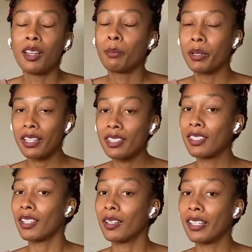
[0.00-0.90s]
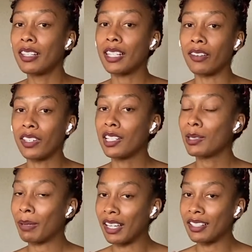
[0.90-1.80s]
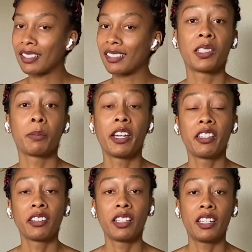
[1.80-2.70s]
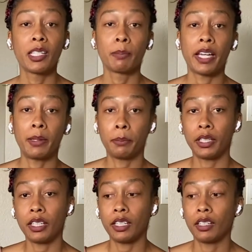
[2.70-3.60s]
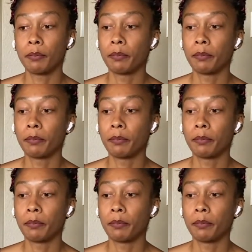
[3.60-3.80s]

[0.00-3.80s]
but still is evidence-based. Some other things might be